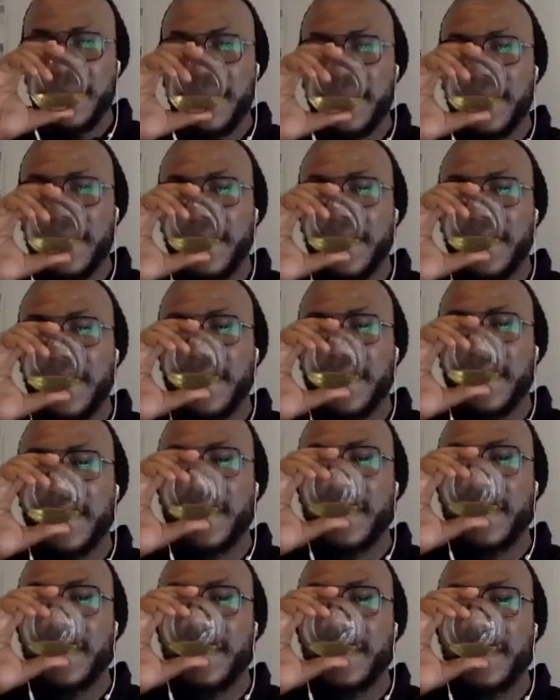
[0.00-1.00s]

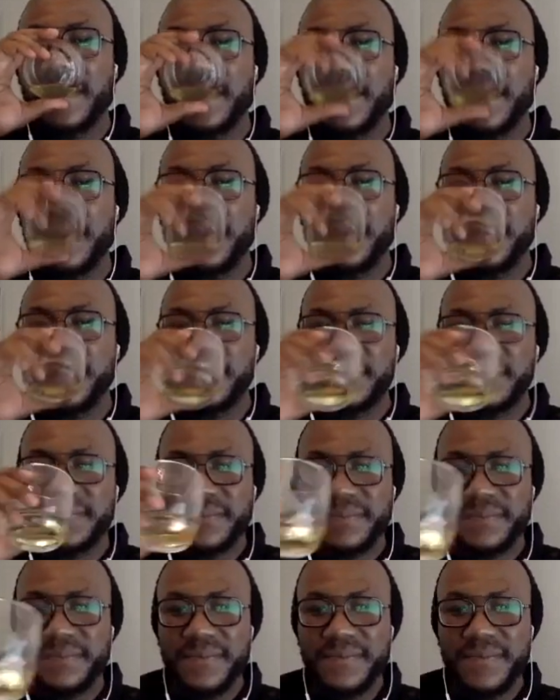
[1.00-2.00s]

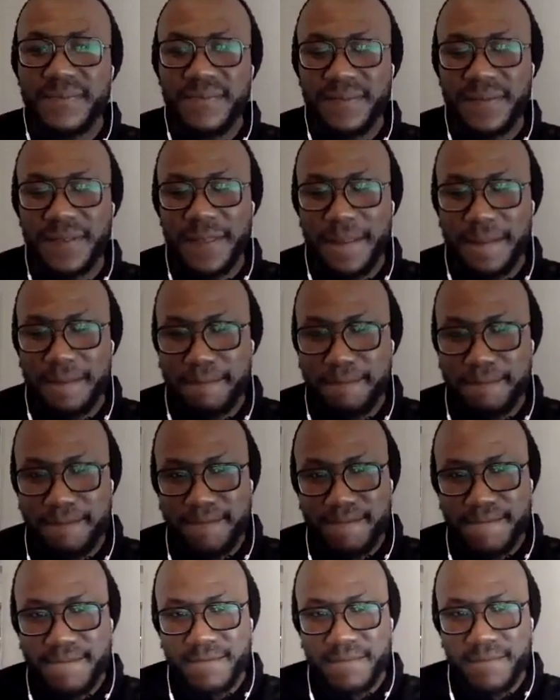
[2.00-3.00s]

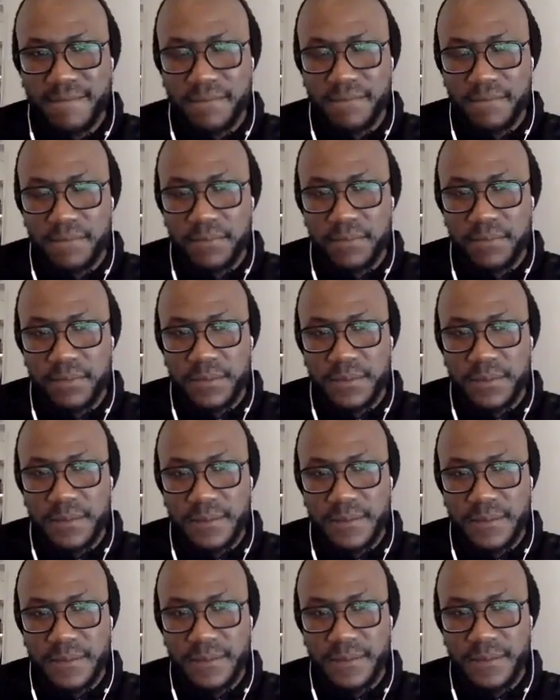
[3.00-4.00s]

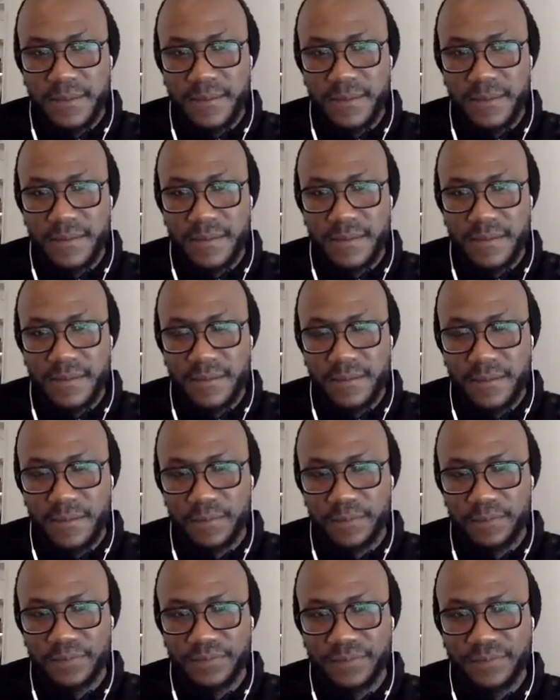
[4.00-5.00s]

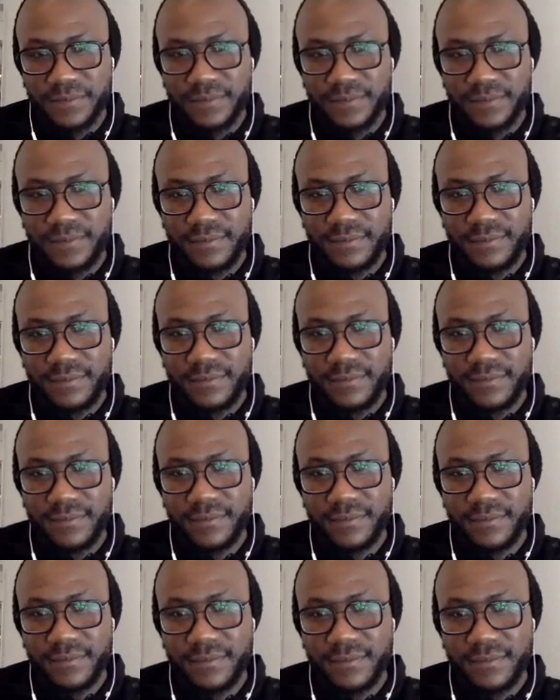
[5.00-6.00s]

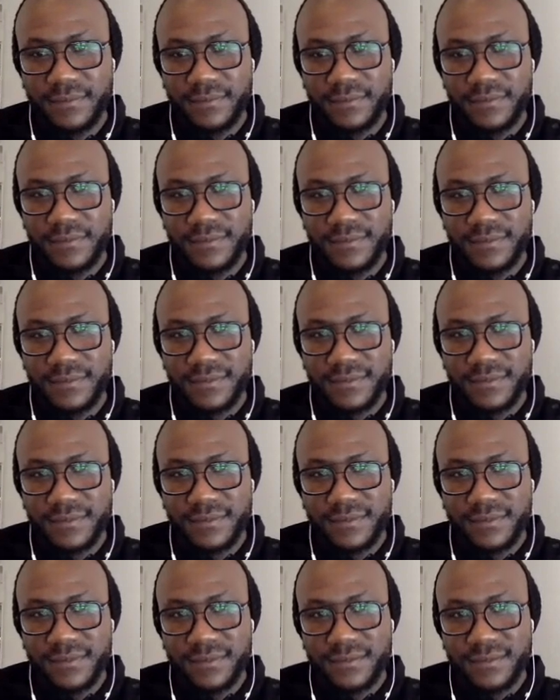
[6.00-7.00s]
(silent)